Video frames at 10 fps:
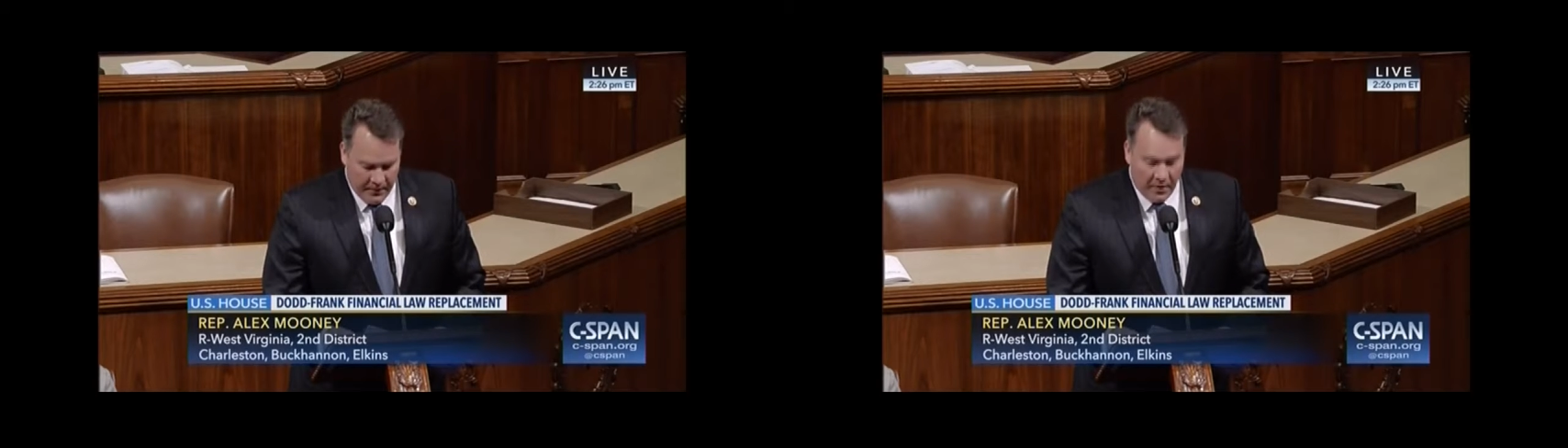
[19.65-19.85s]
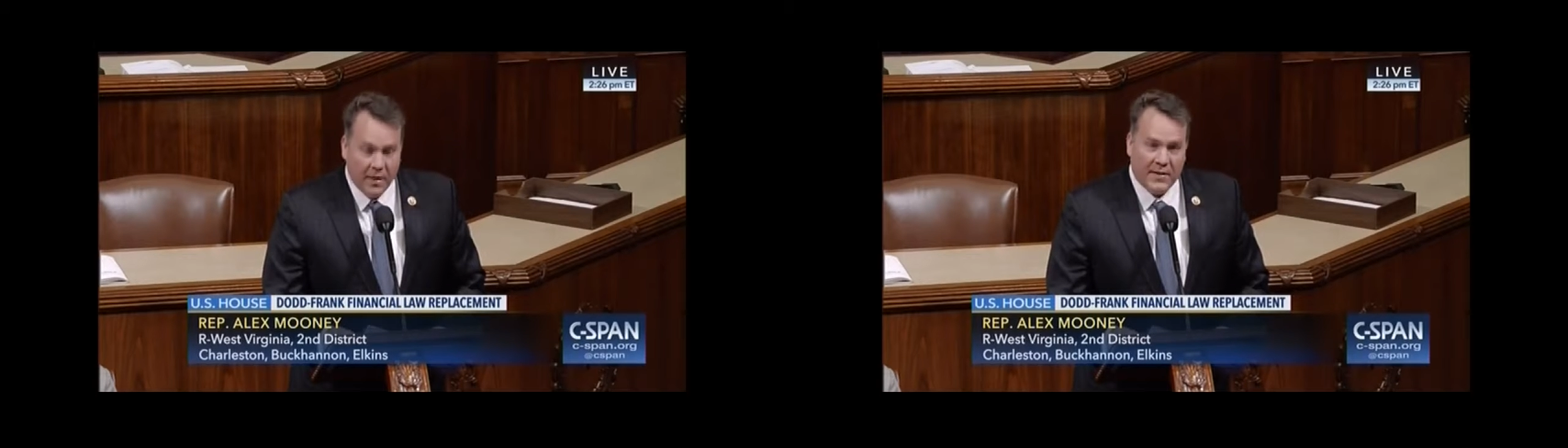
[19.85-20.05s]

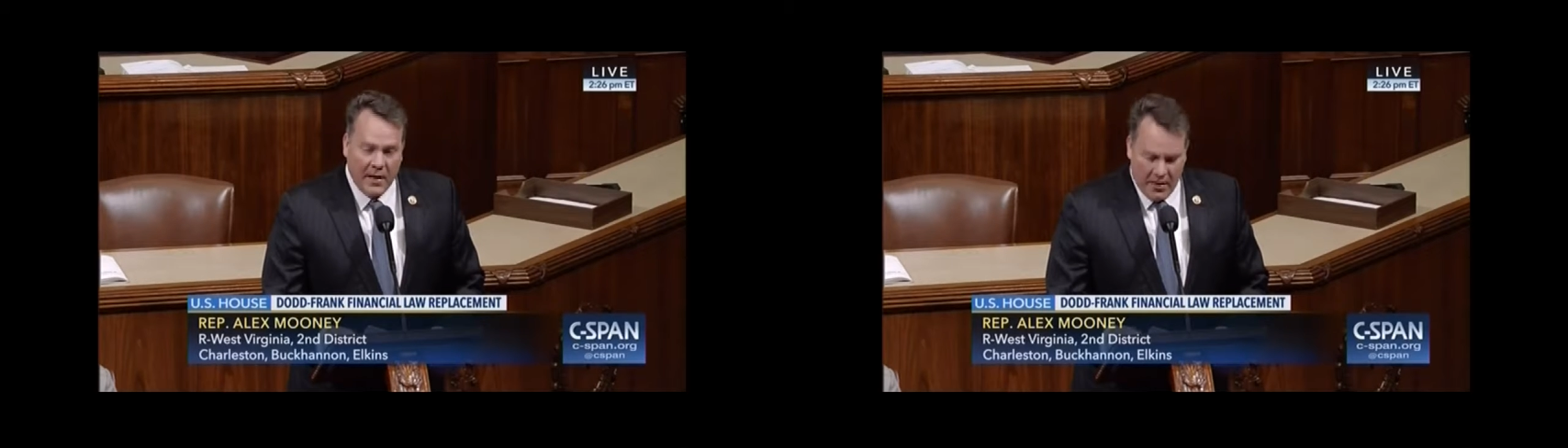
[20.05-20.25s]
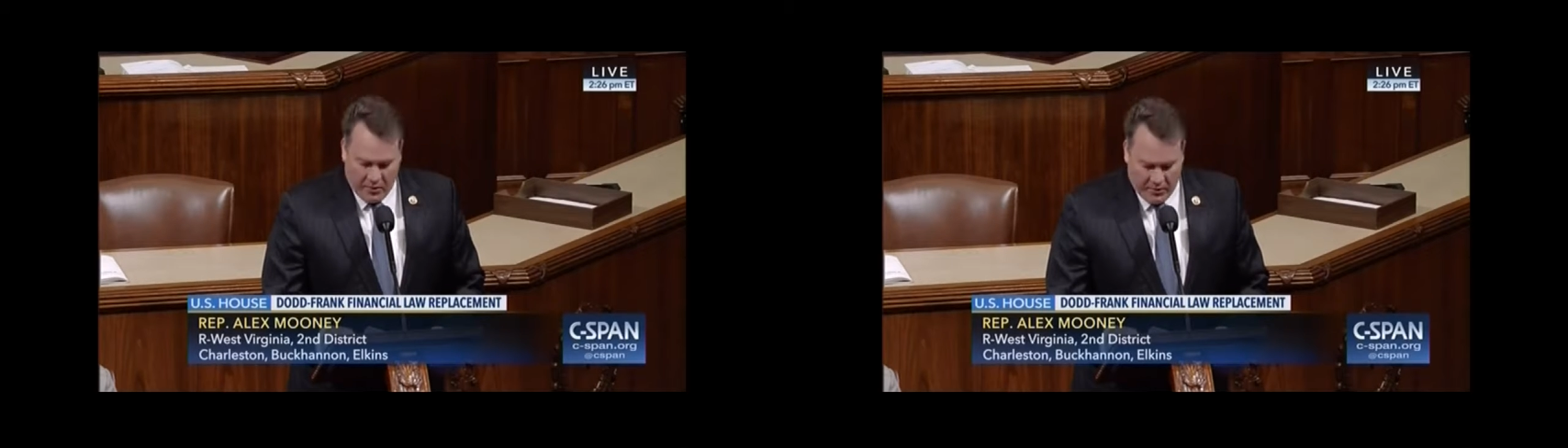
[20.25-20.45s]
As I
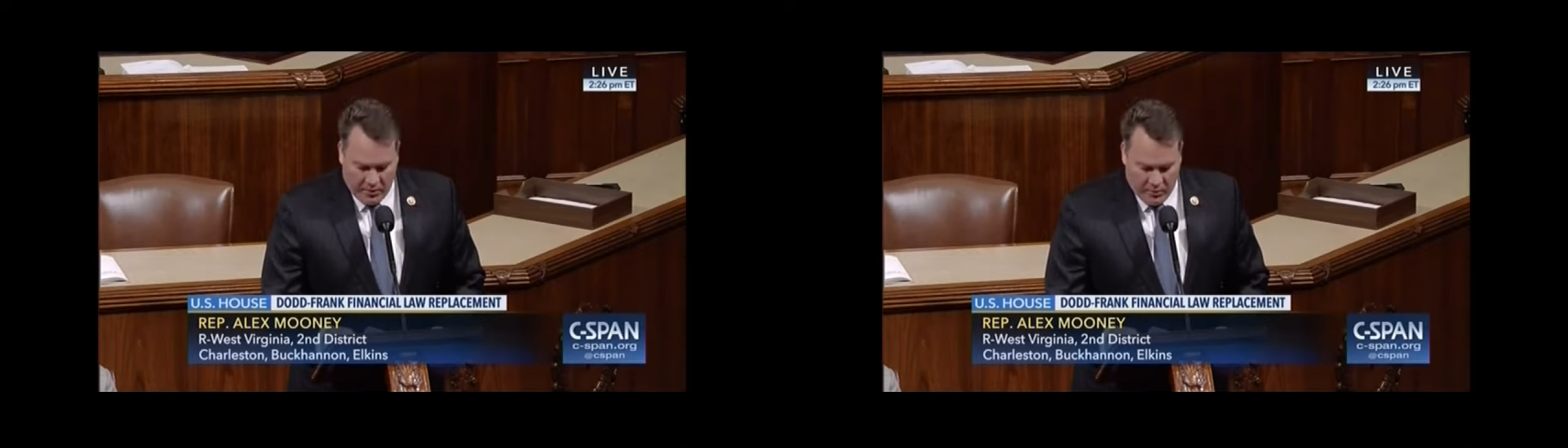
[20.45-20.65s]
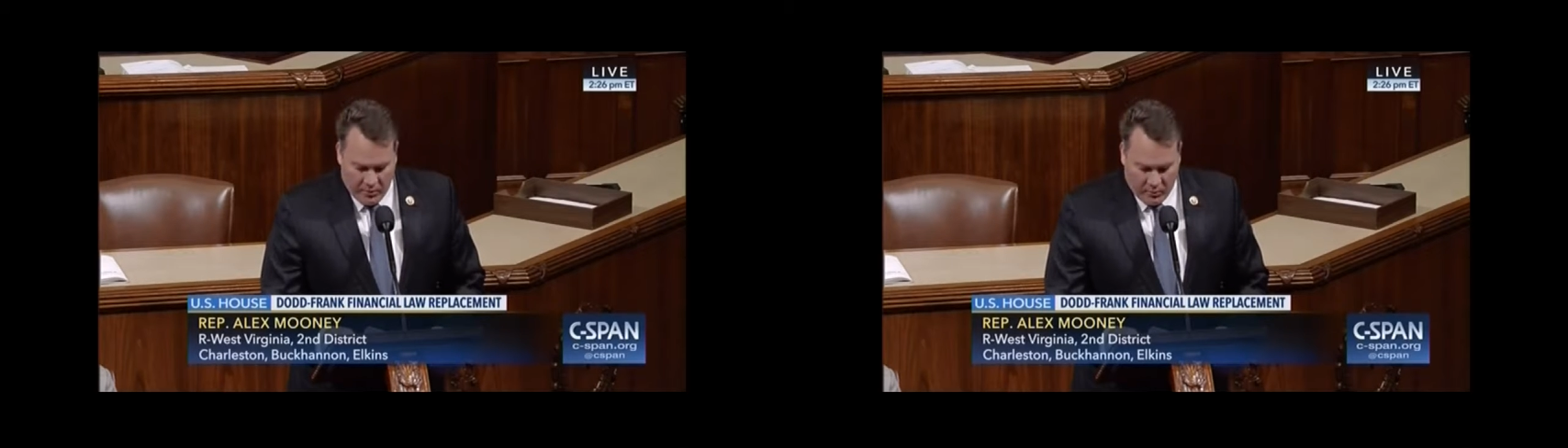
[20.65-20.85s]
held
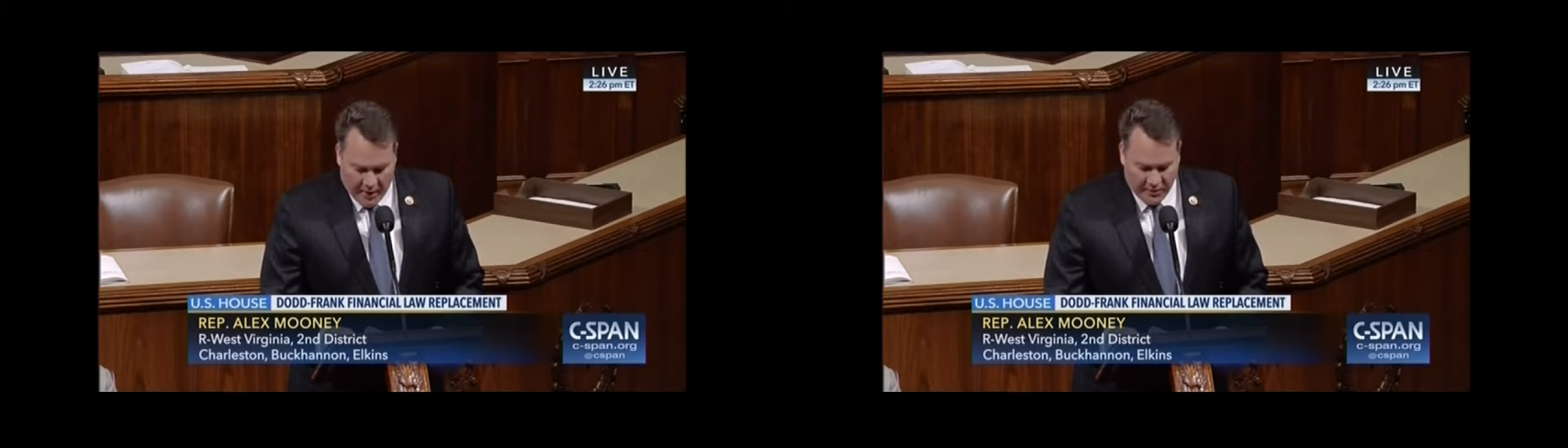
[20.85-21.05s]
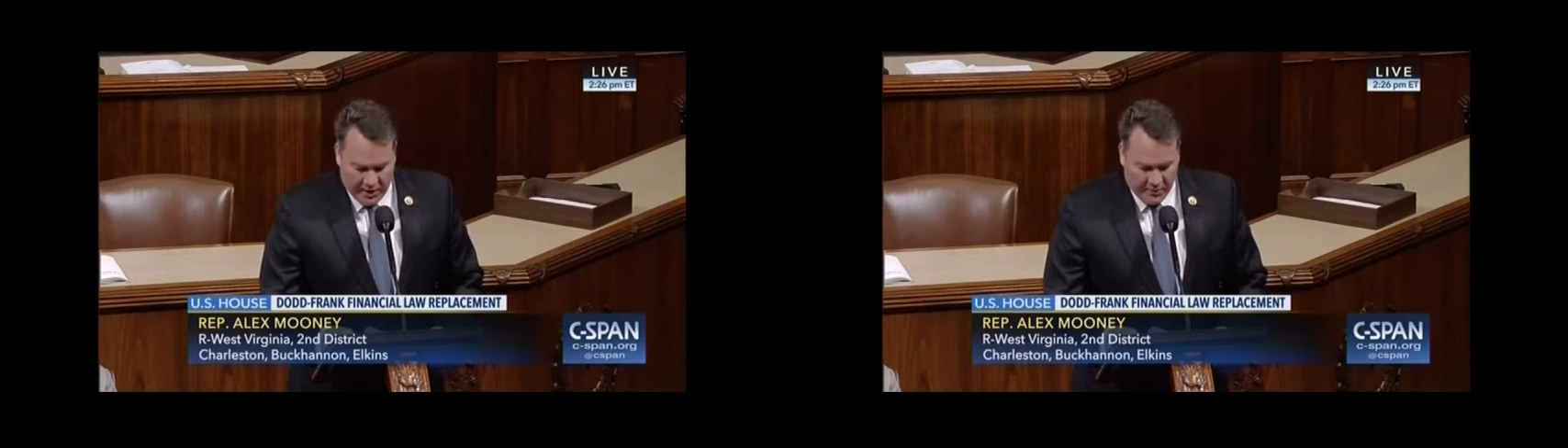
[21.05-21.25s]

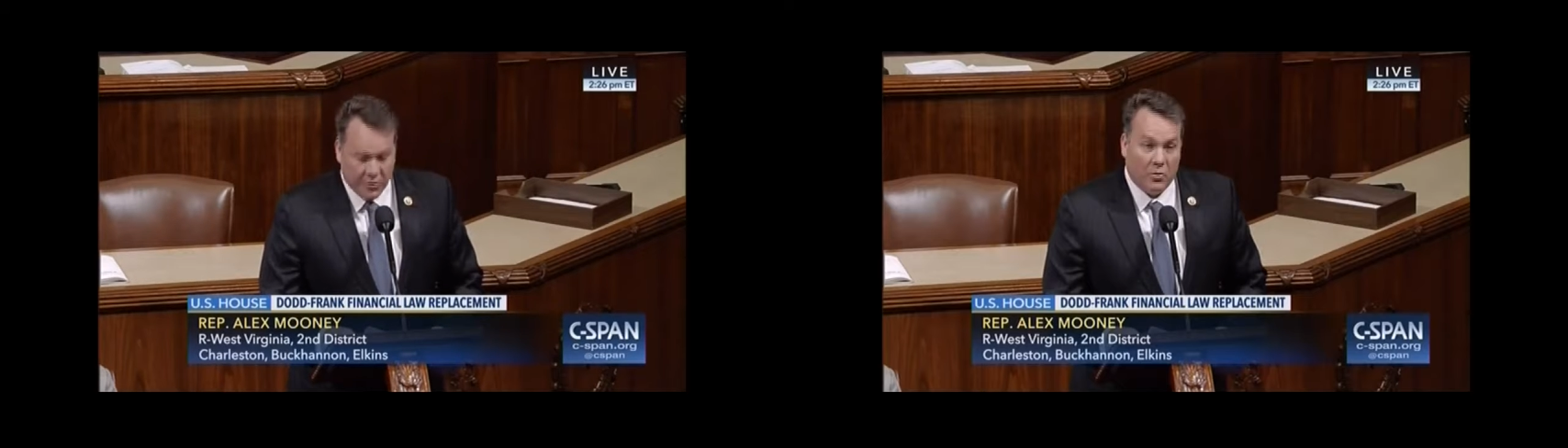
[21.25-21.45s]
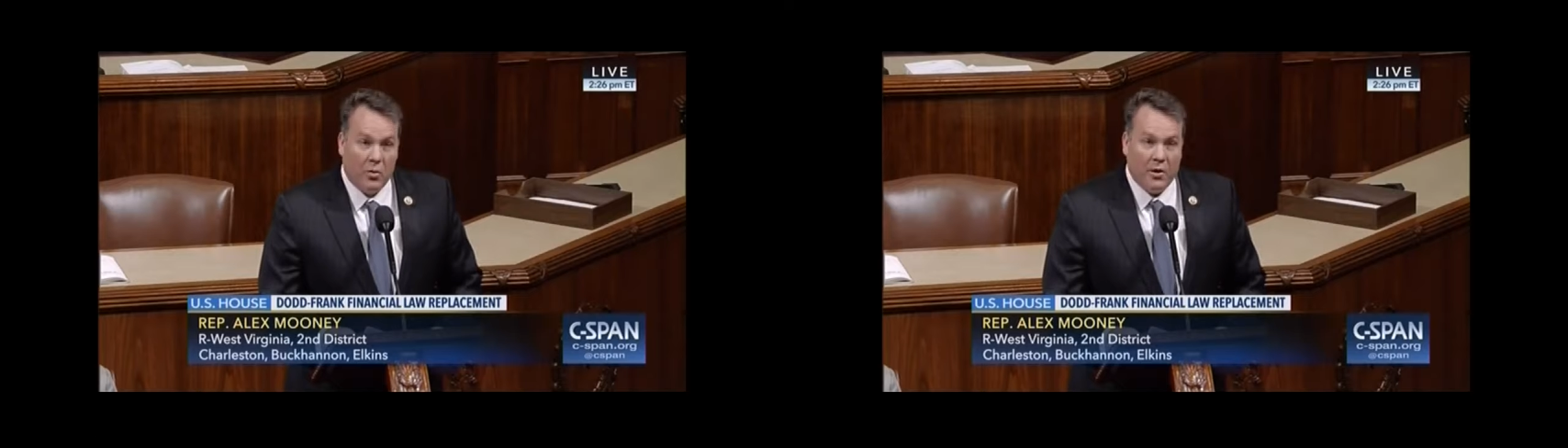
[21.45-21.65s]
roundtables
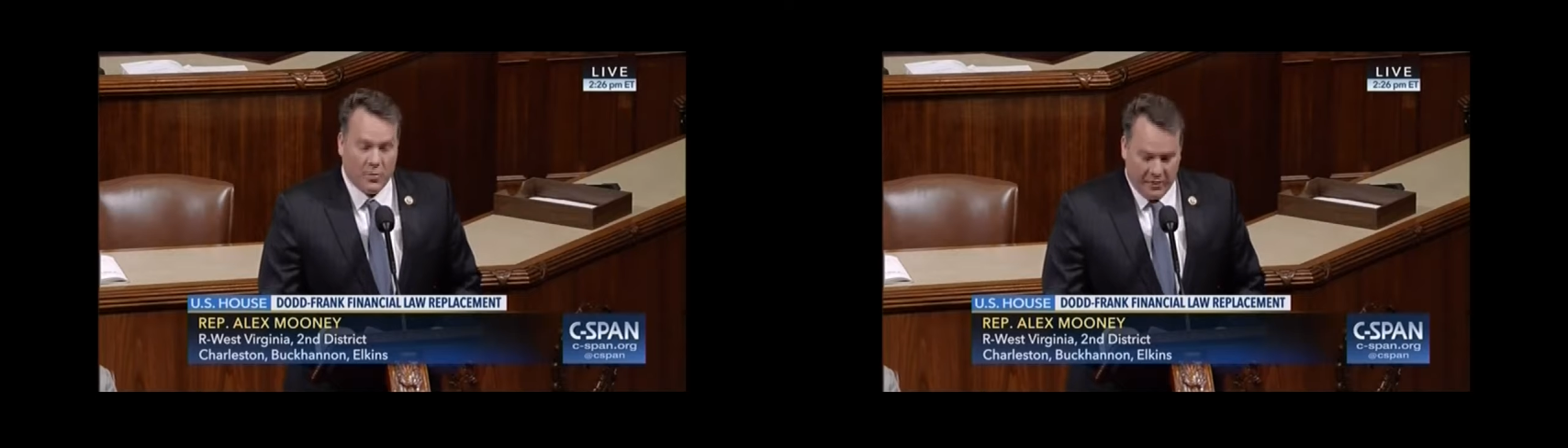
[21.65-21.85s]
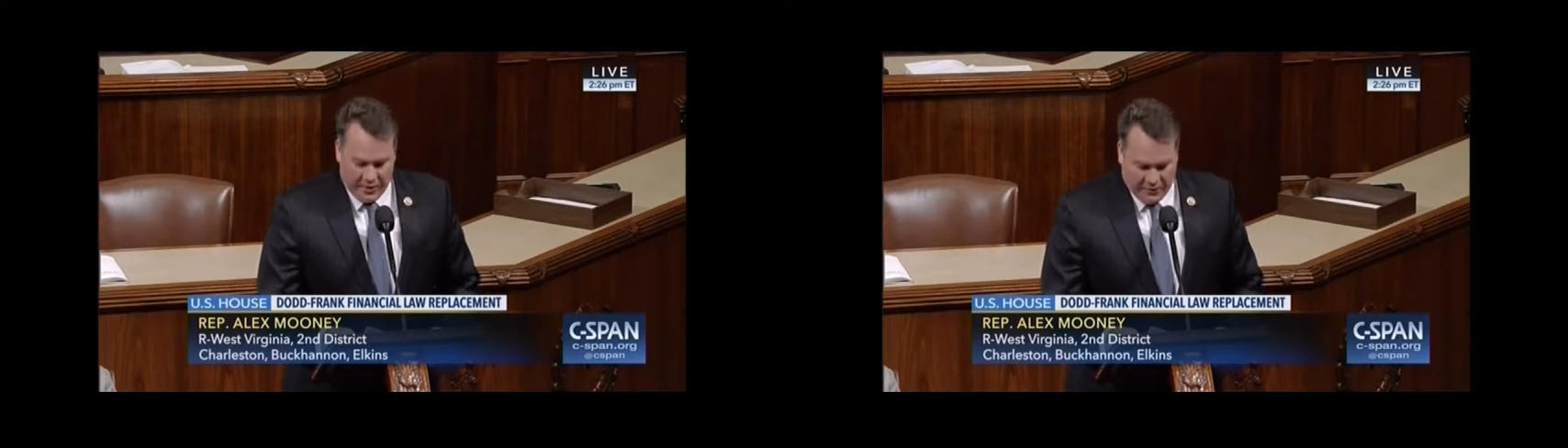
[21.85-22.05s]
across
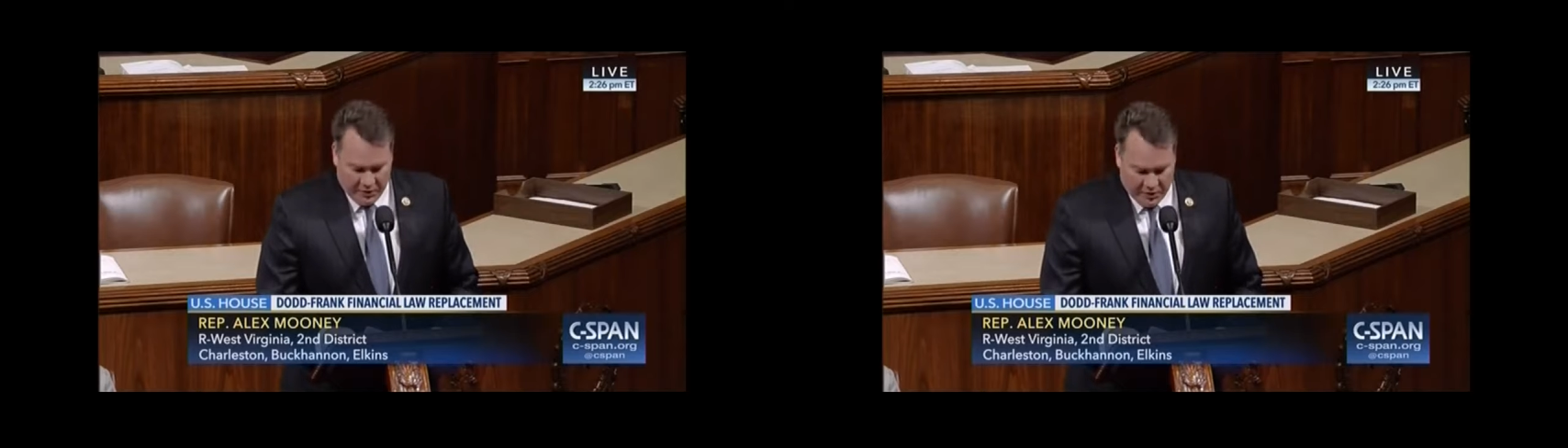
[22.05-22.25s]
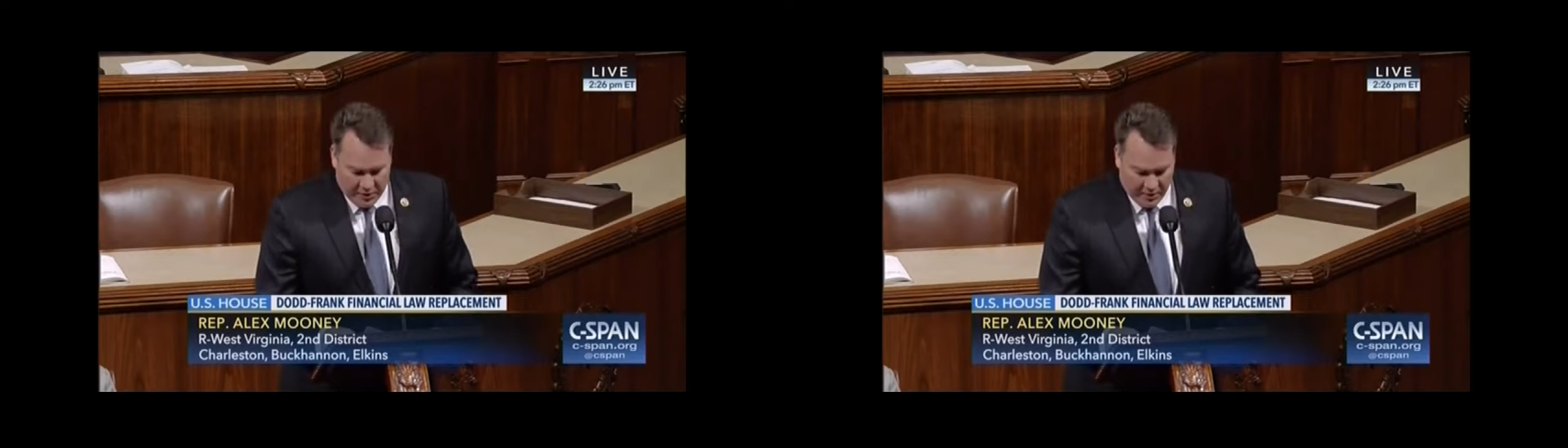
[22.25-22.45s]
West
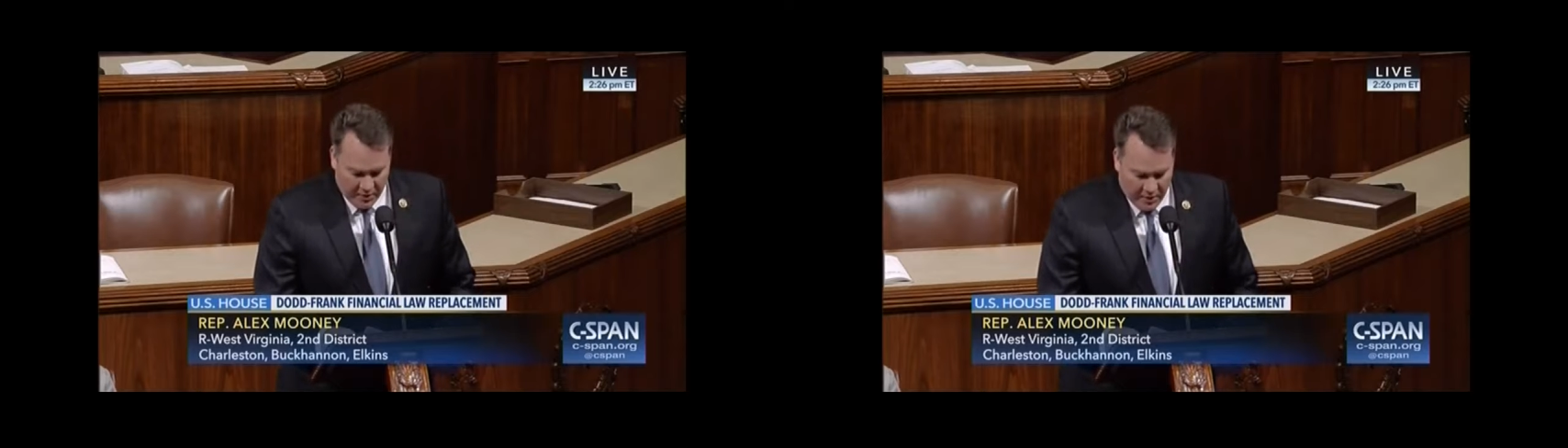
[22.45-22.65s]
Virginia,